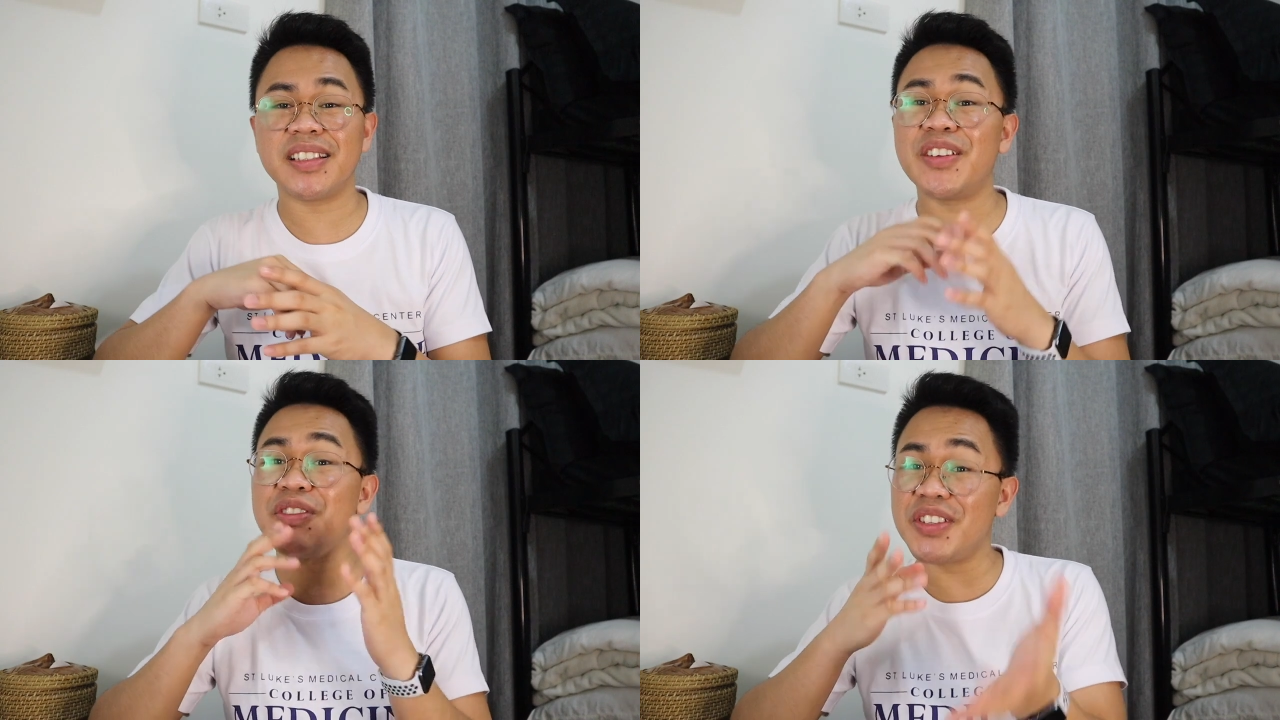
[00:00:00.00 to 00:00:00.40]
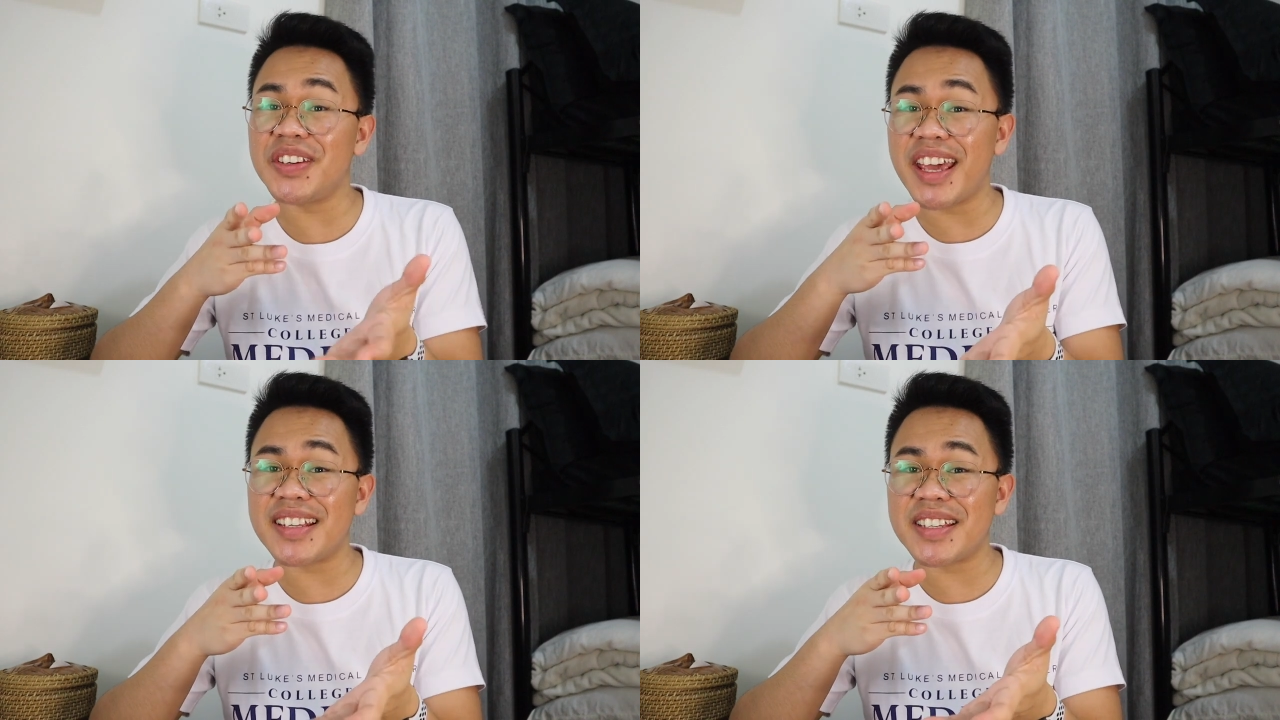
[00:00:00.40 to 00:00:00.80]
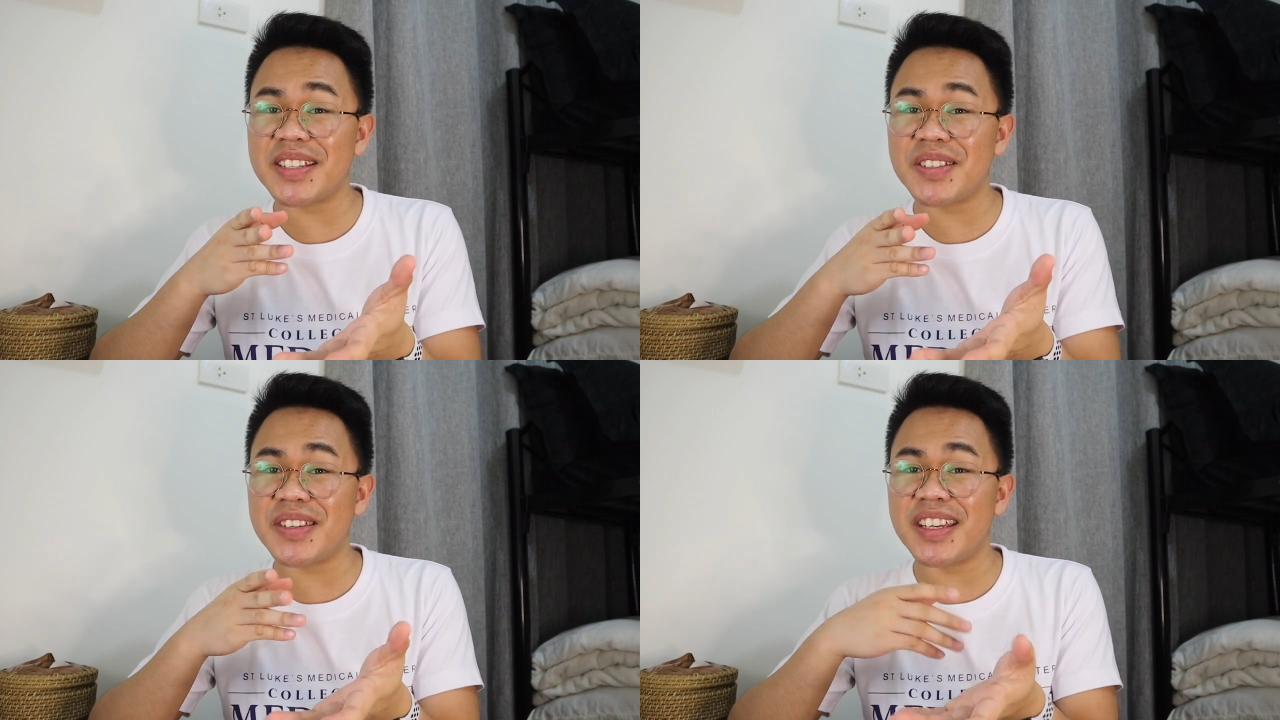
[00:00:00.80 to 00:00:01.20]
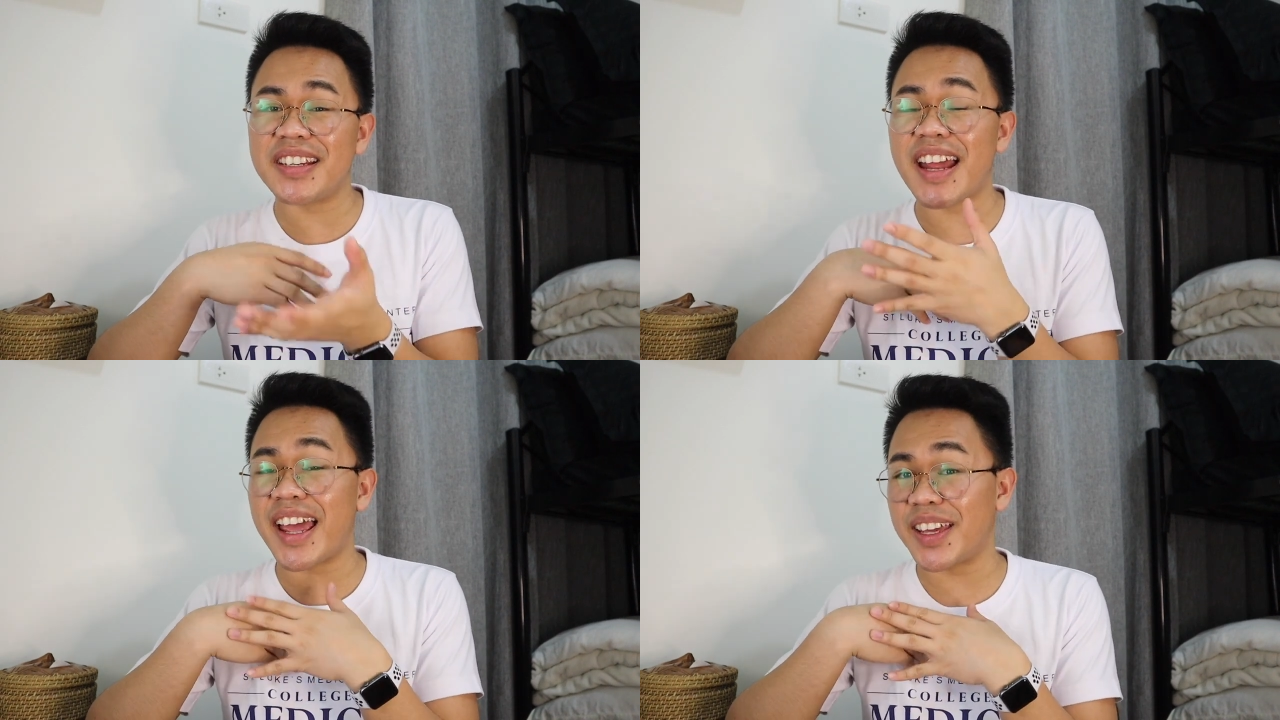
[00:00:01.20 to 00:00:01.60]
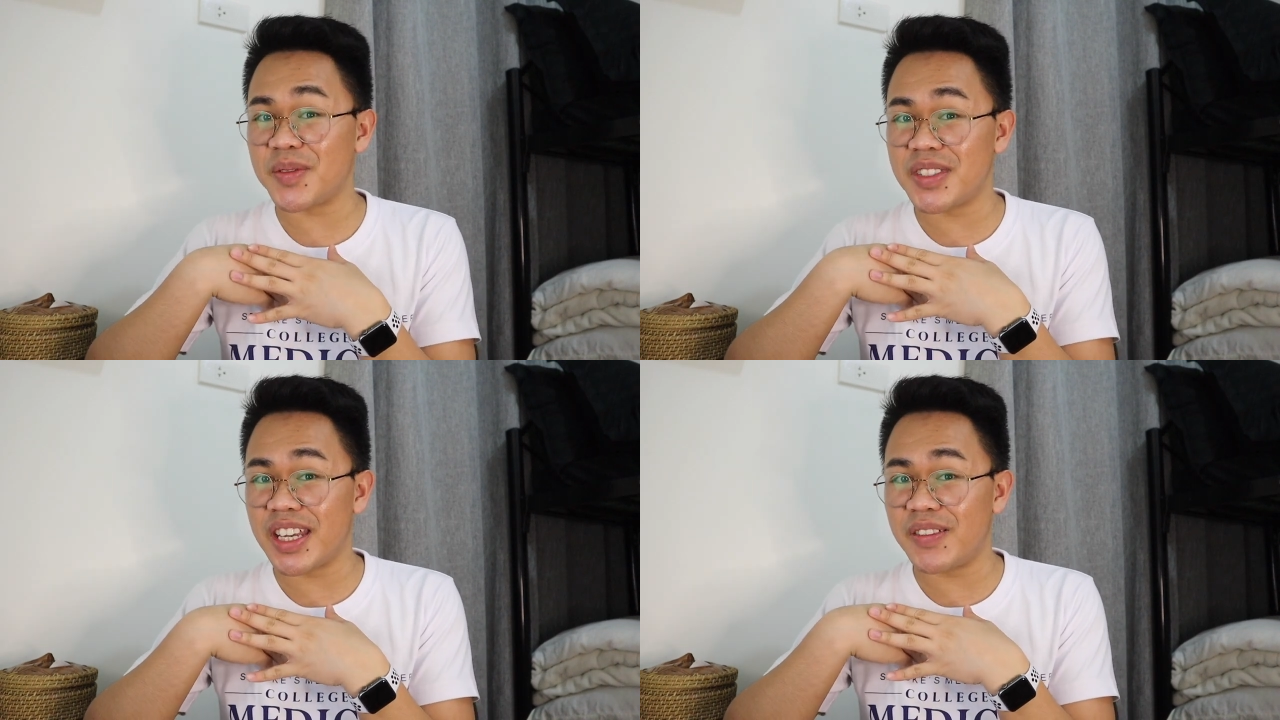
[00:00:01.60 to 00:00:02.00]
If you guys are new here, I am
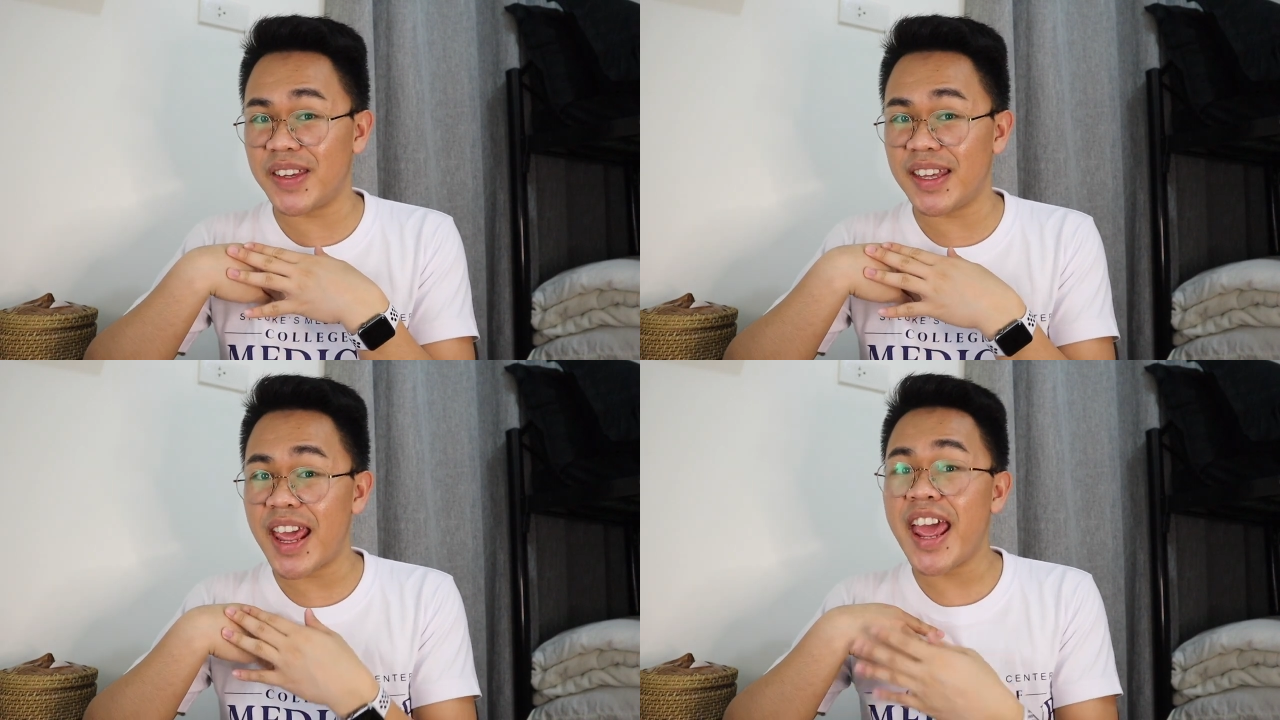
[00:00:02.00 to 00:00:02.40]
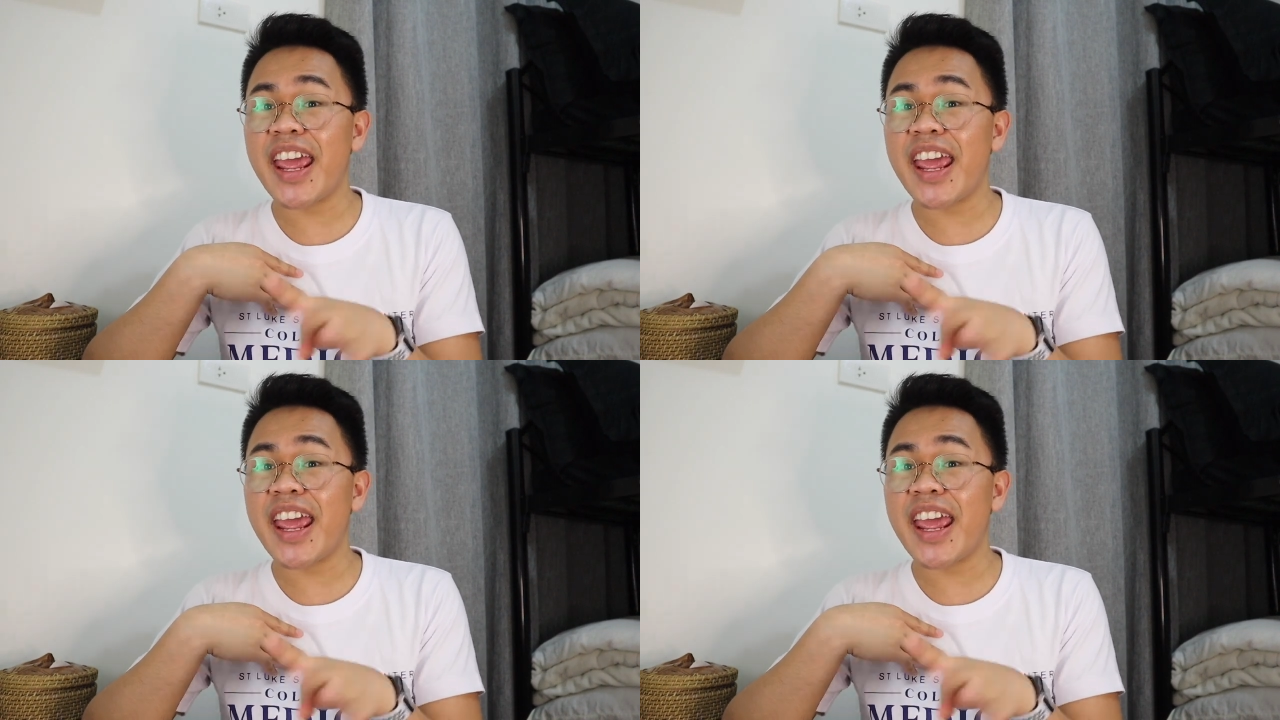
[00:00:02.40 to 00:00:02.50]
JV,